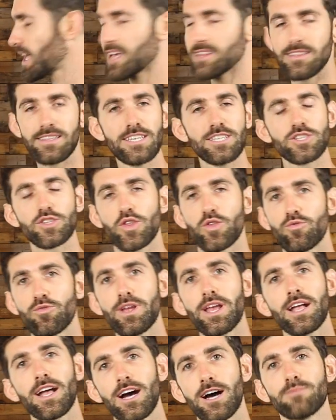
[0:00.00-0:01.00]
at least
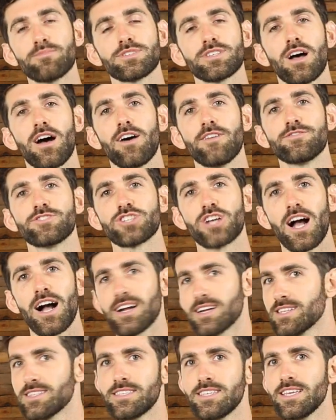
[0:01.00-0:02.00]
3 cups of
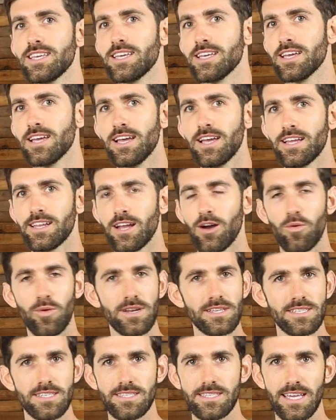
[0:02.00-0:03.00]
chaga tea. Now, what
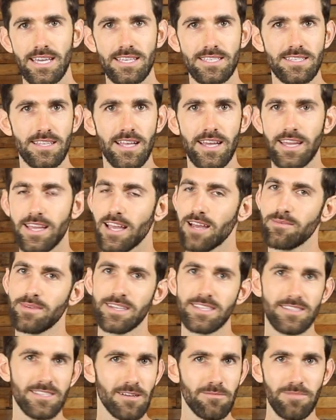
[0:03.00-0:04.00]
does it taste like? I
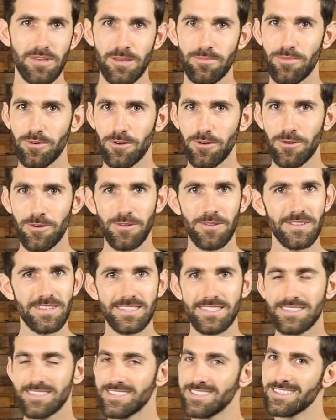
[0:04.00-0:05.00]
mean, some people
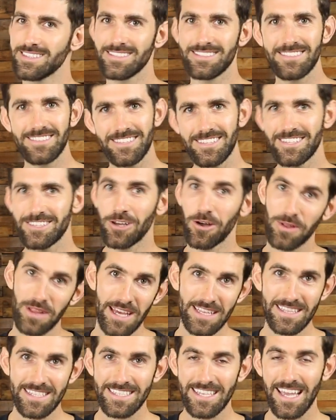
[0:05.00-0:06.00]
don't
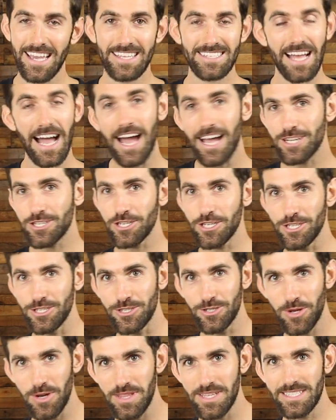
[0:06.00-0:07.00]
like the taste. I actually
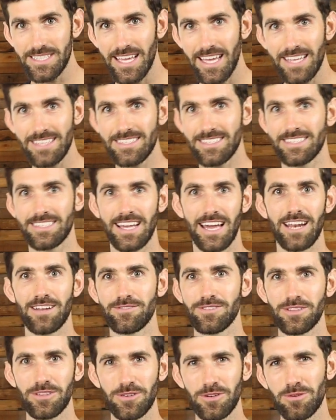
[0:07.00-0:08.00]
enjoy the taste. It's kind
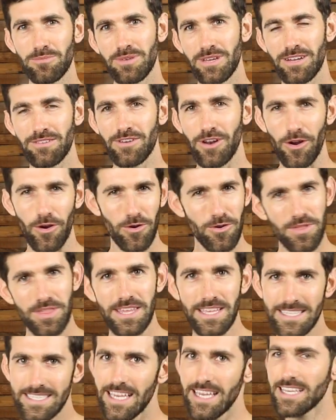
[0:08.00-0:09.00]
of a little bit of an
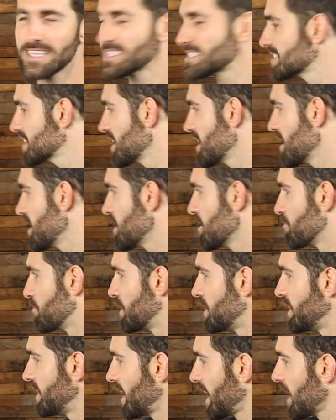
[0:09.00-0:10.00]
earthy taste.
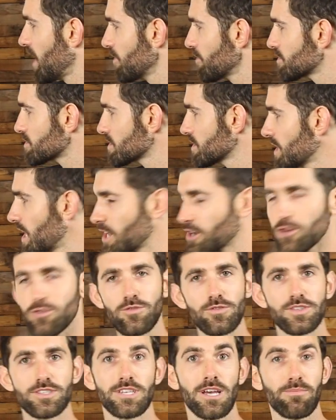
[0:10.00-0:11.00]
But now there's a lot of
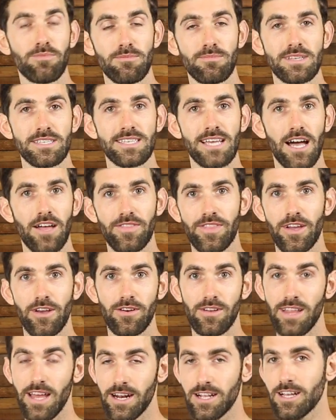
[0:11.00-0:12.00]
cool supplements out there
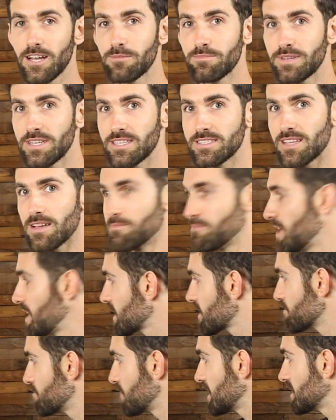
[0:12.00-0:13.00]
and a lot of companies that
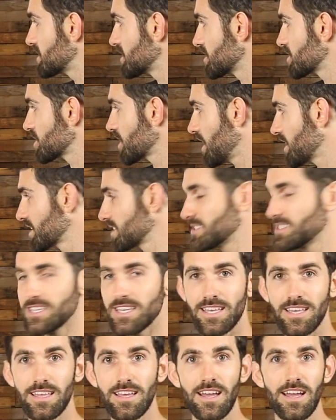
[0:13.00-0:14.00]
make amazing chaga
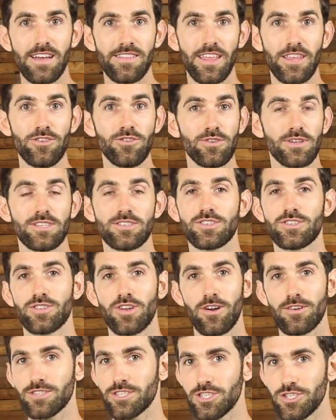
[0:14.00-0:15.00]
tea that you can
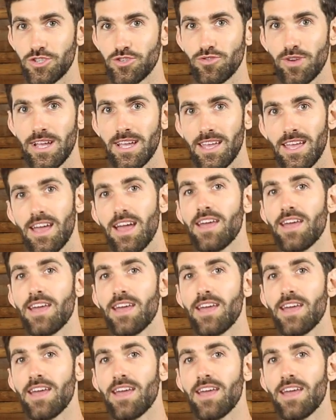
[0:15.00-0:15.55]
start to drink